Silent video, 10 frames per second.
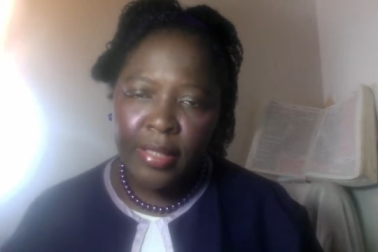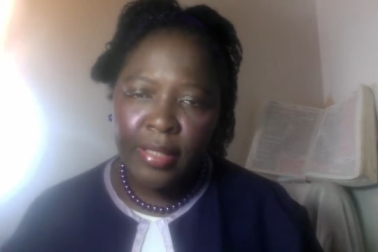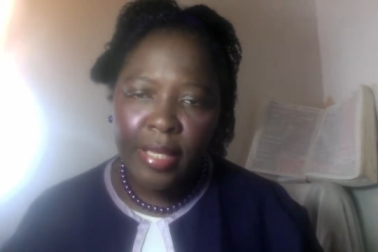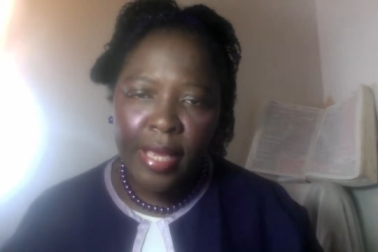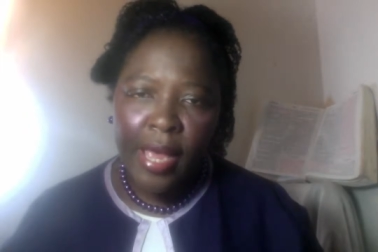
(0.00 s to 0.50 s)

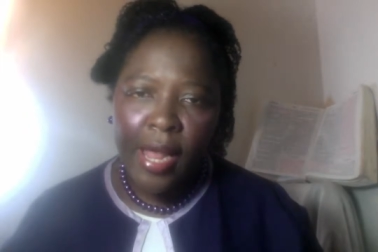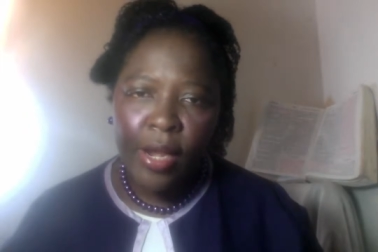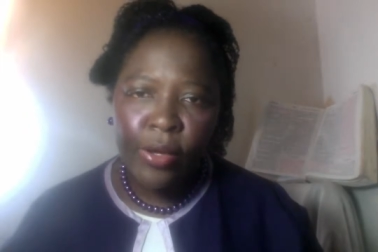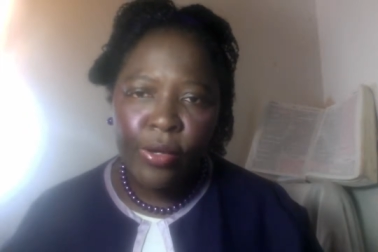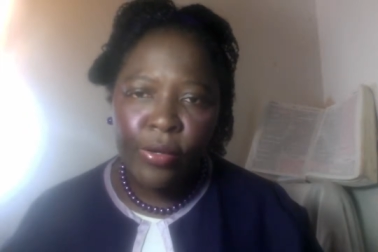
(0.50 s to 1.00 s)
Say
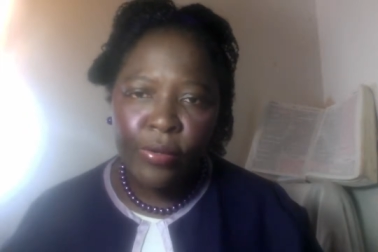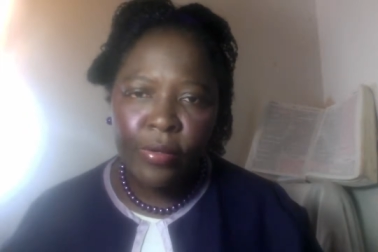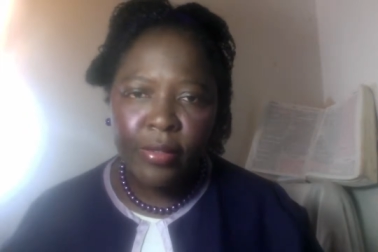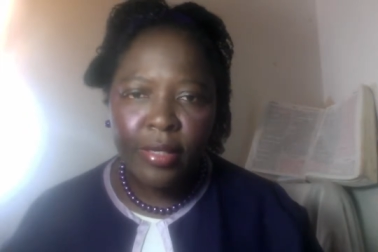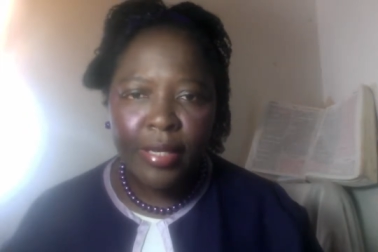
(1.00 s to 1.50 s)
hello
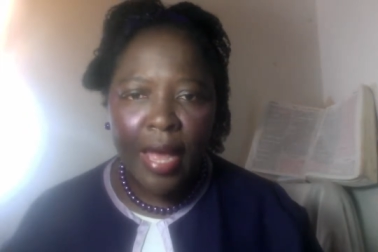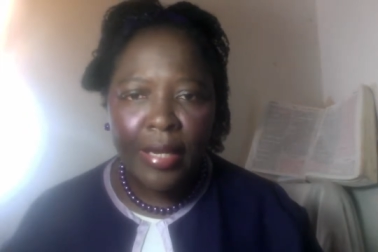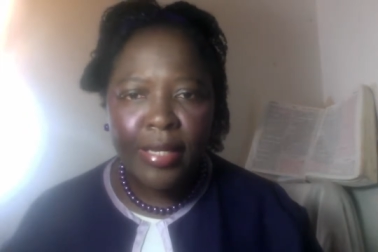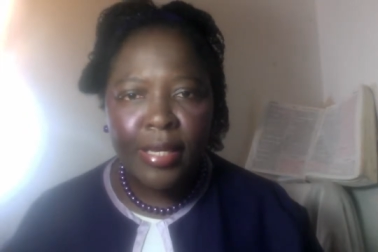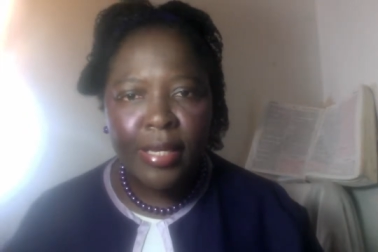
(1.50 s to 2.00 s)
to
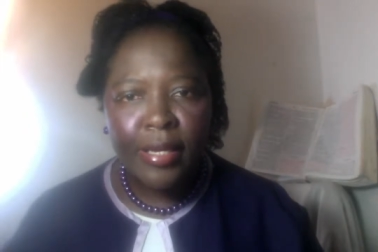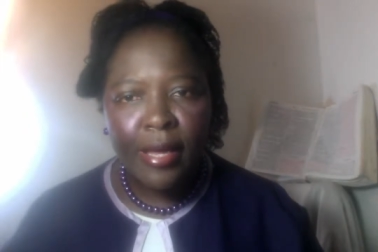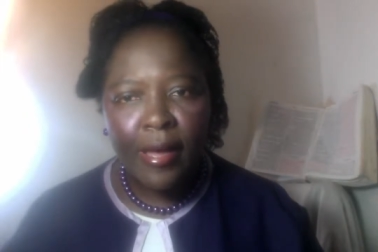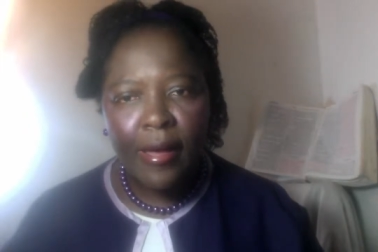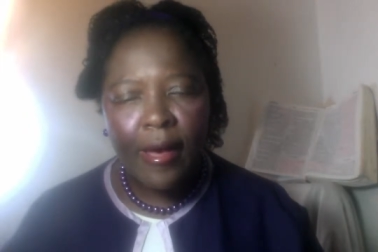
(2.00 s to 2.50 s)
daddy
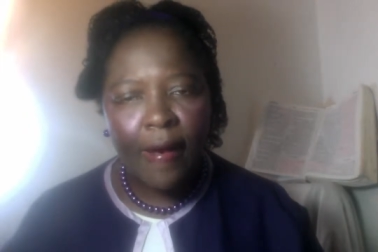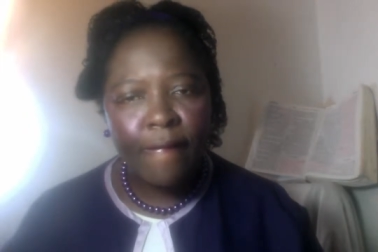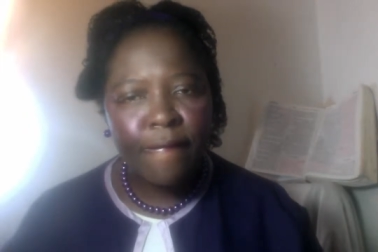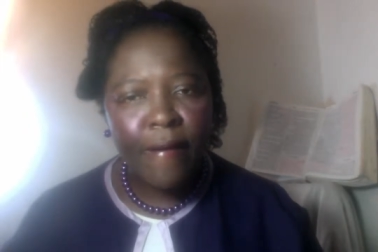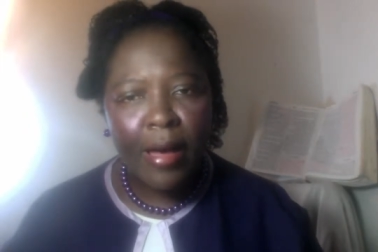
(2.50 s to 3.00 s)

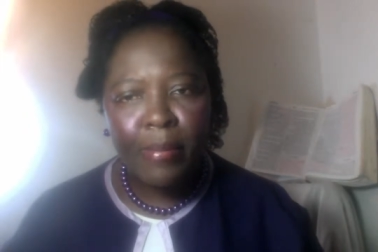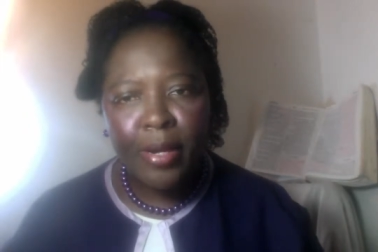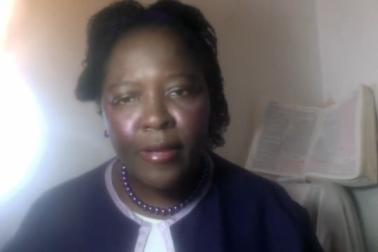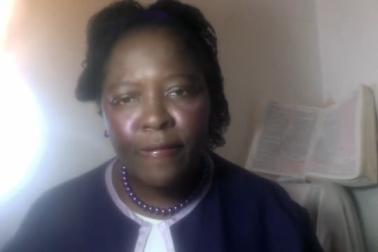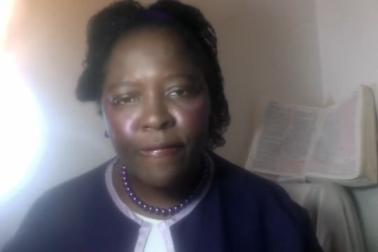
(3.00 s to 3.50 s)
and
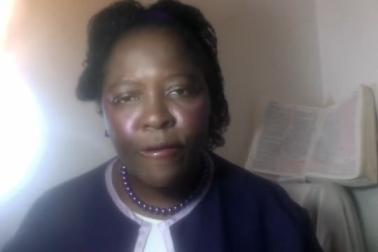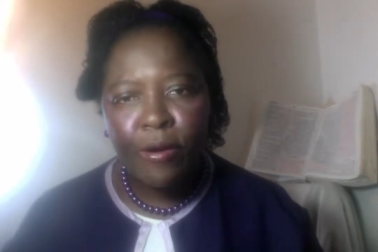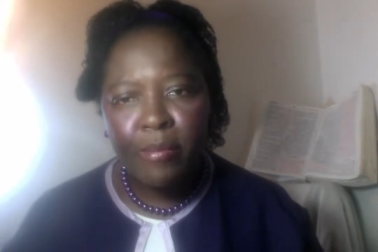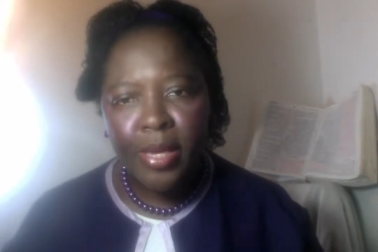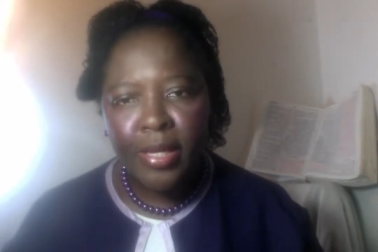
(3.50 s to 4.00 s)
family
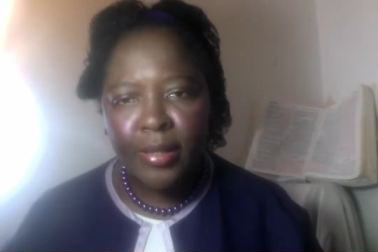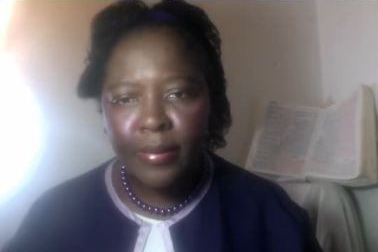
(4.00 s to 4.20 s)
for me.